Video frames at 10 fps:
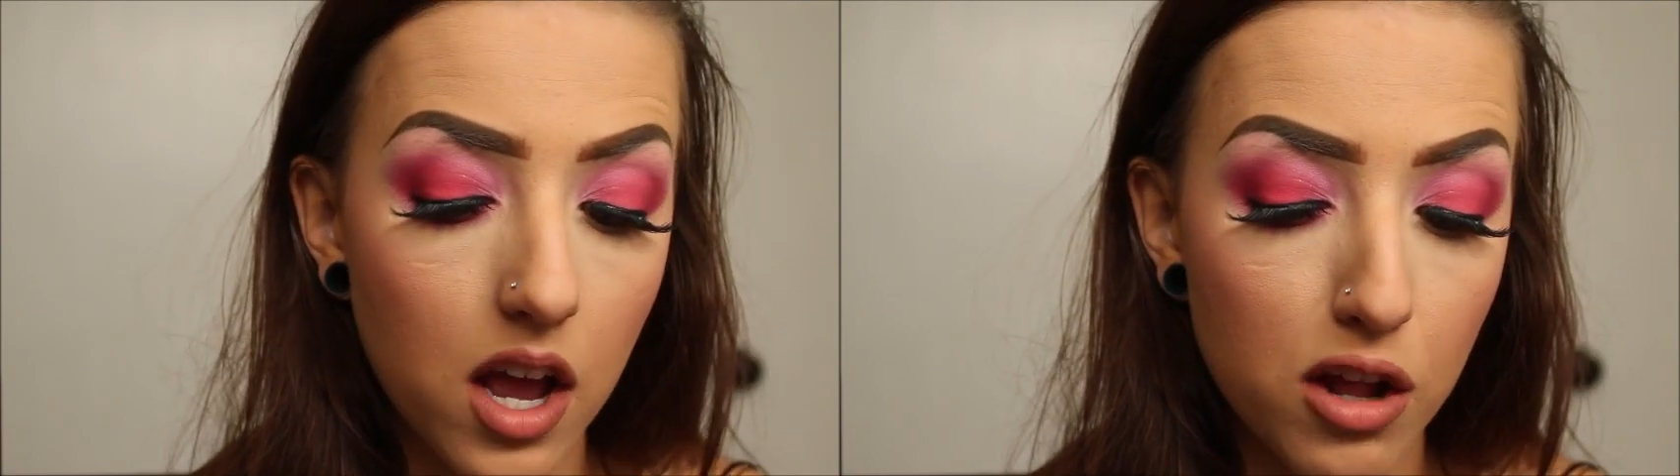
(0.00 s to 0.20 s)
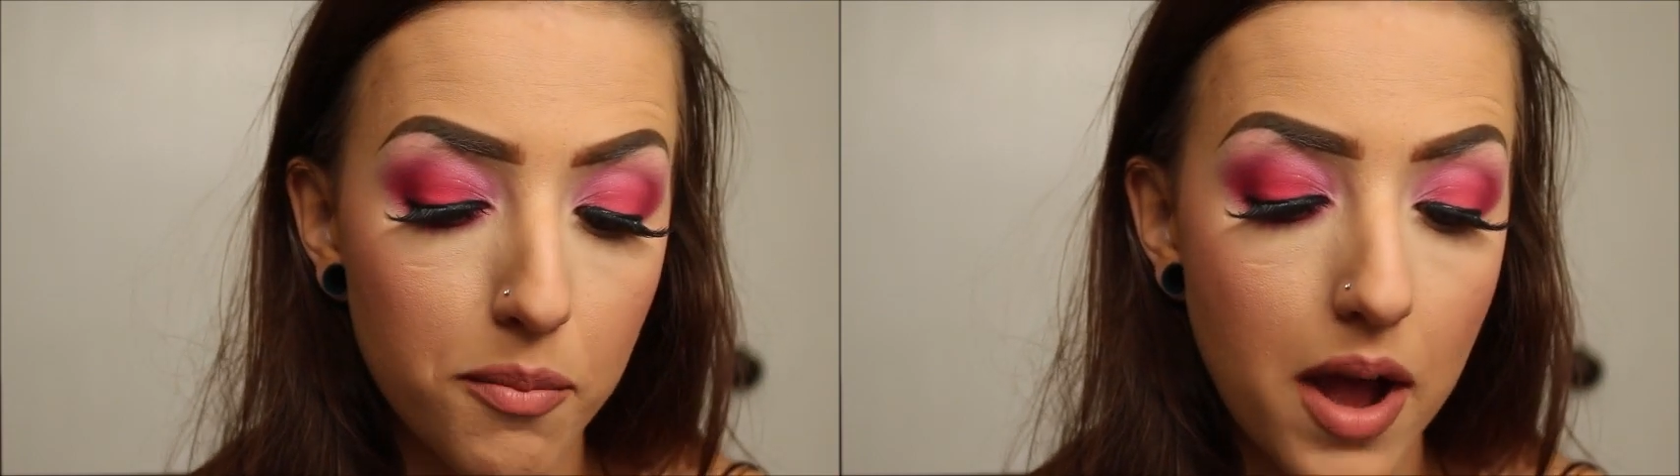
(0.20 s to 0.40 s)

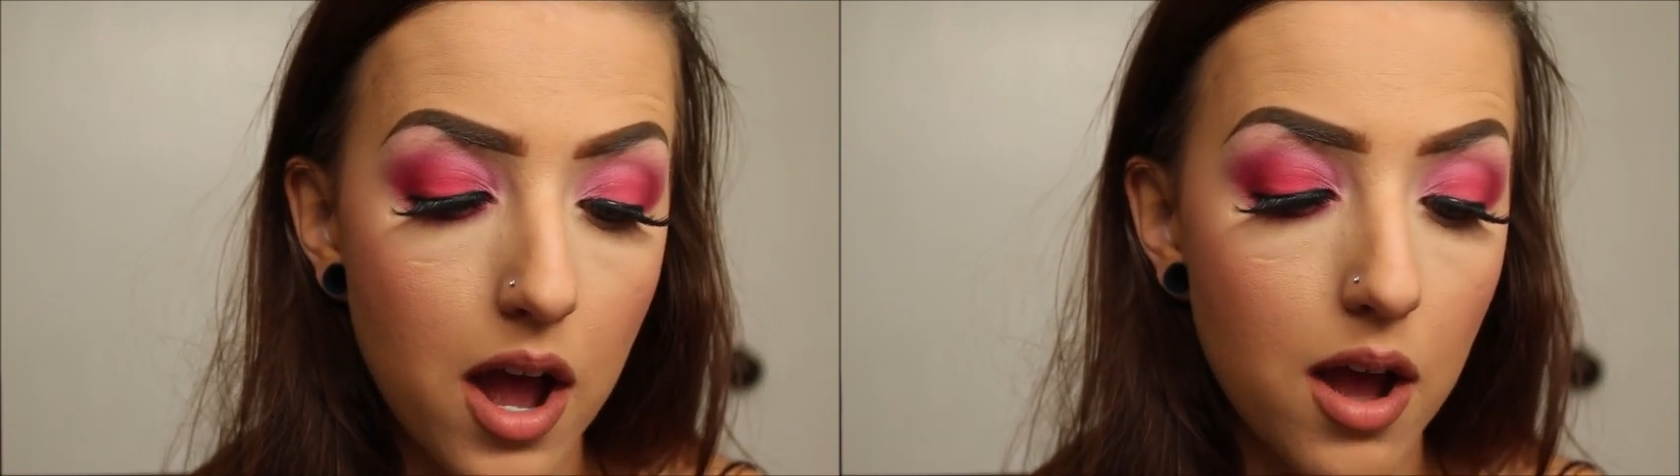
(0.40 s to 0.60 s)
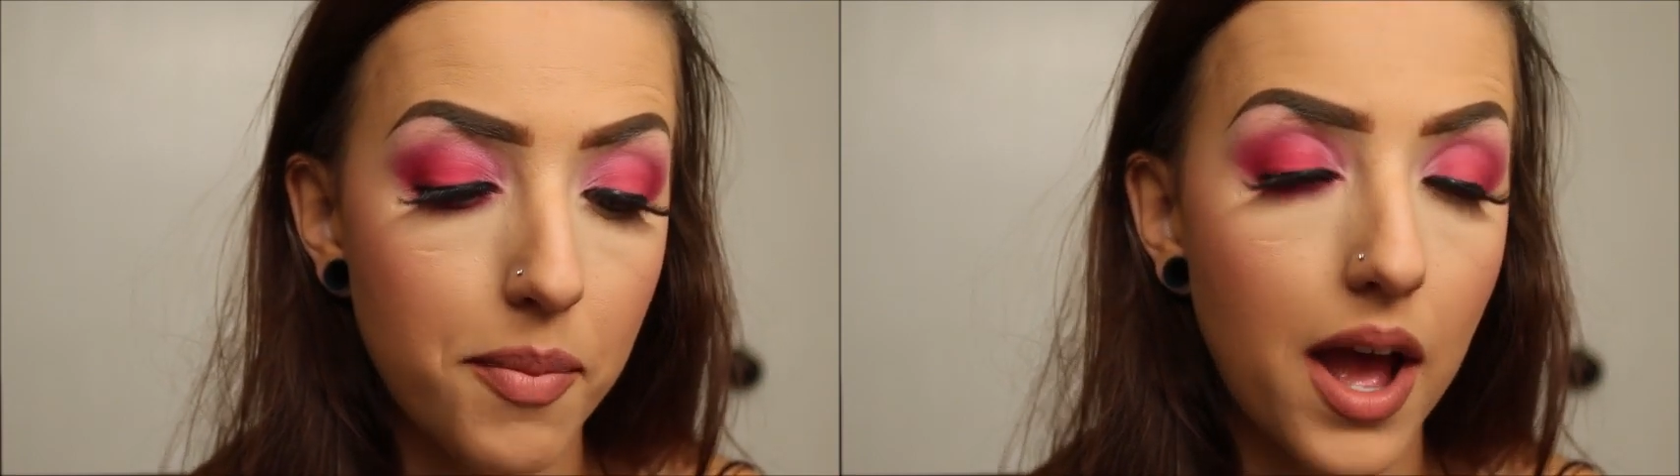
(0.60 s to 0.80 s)

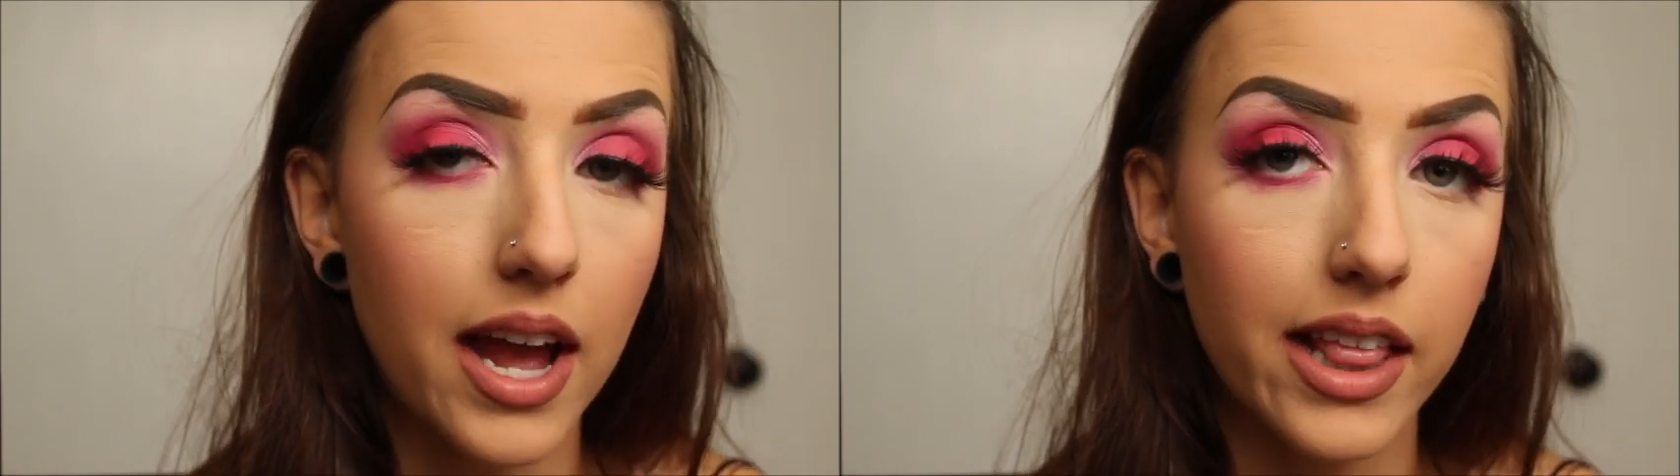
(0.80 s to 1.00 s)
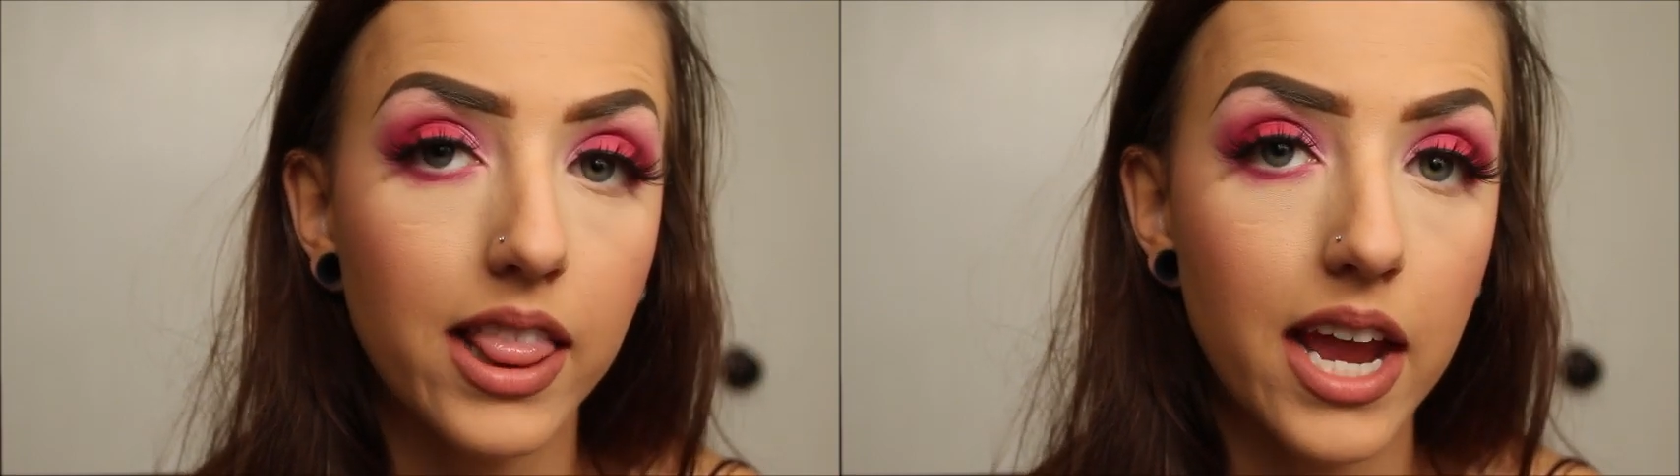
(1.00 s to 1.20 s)
ColourPop
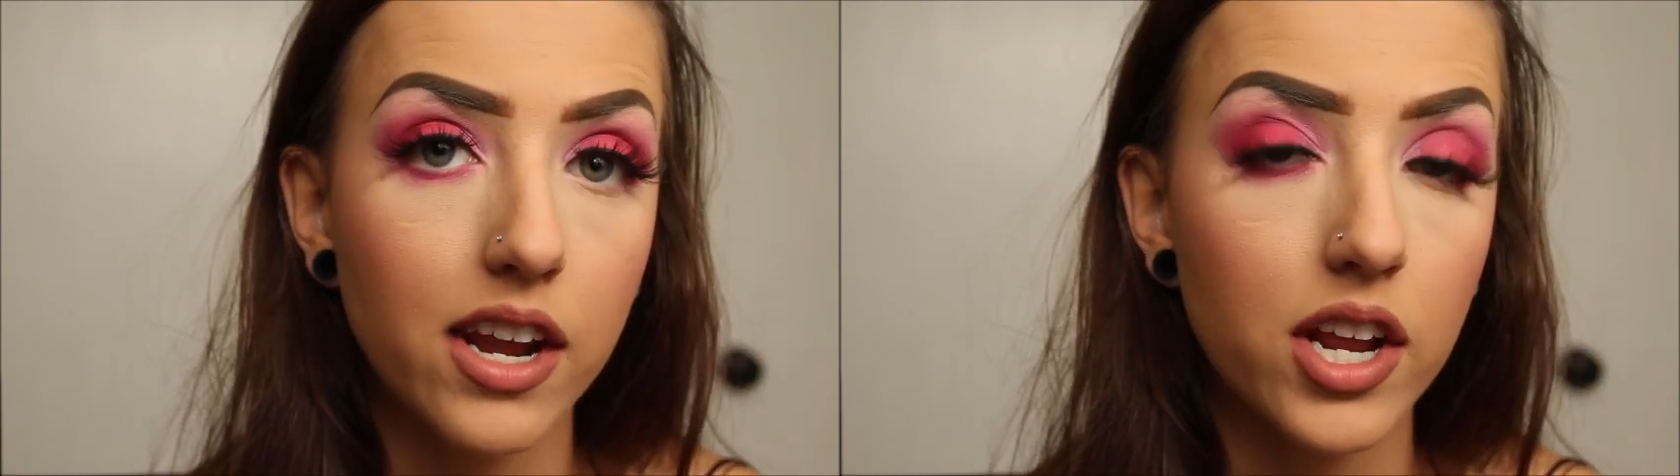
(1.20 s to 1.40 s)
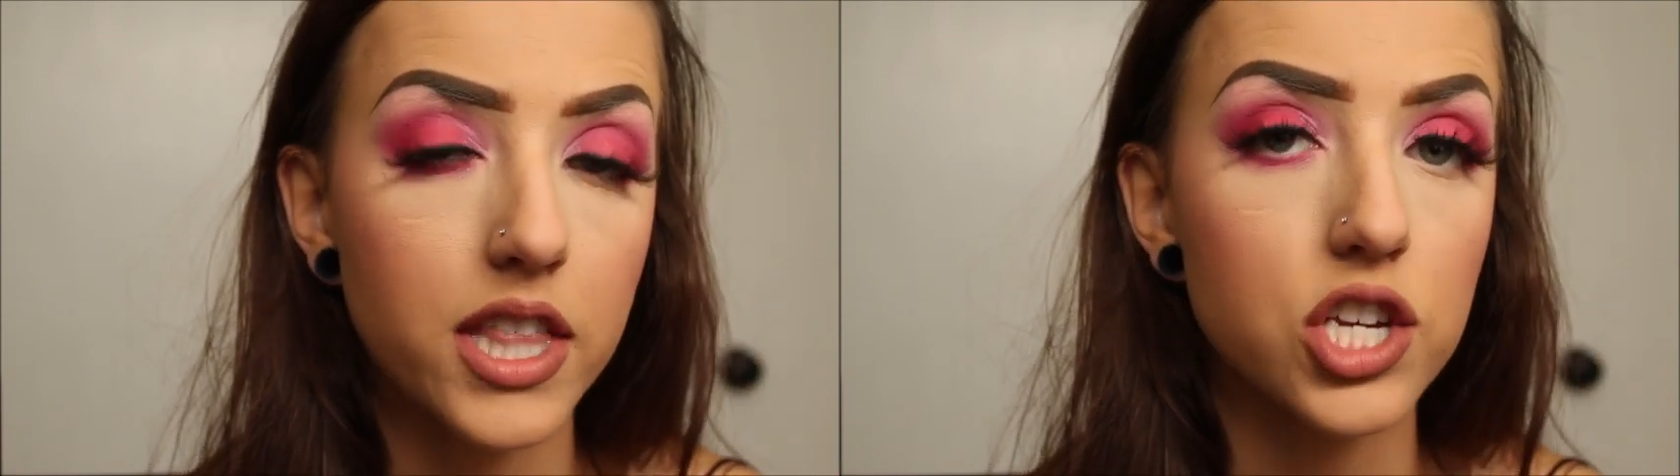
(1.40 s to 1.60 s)

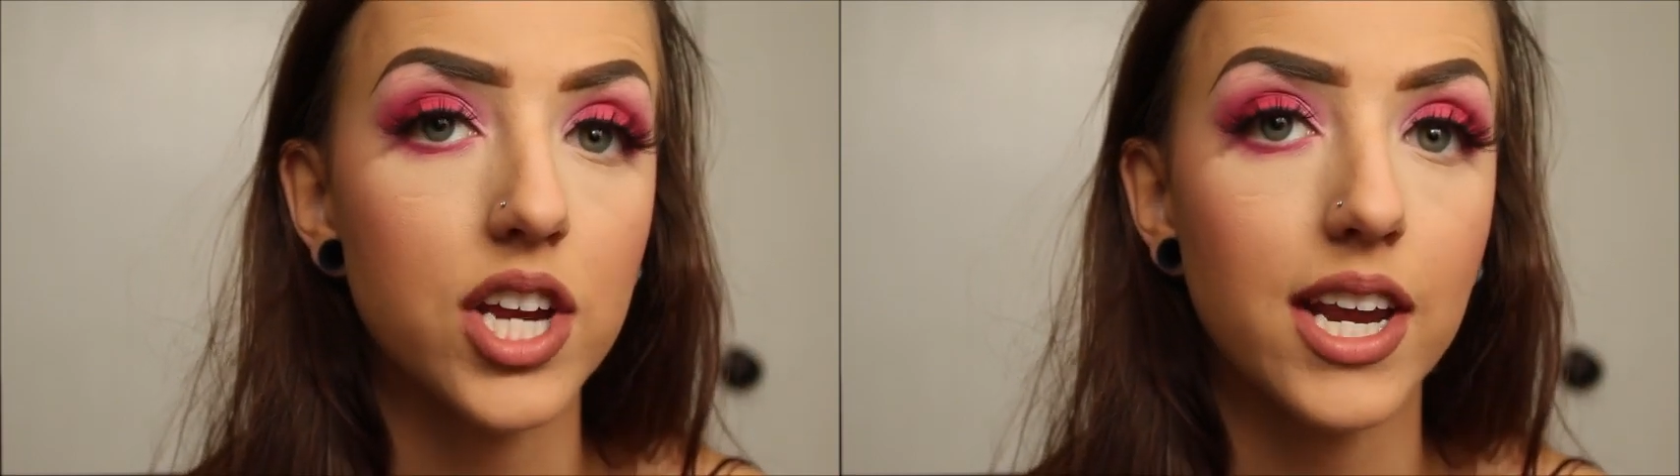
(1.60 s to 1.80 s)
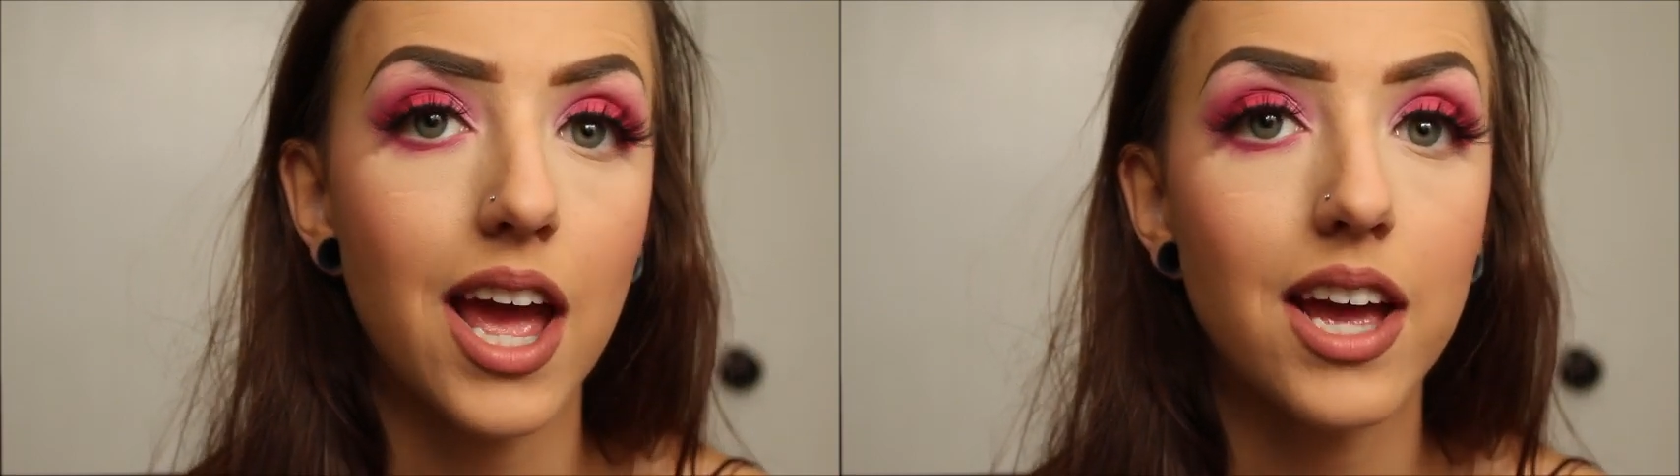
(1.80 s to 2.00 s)
eyeliner in the shade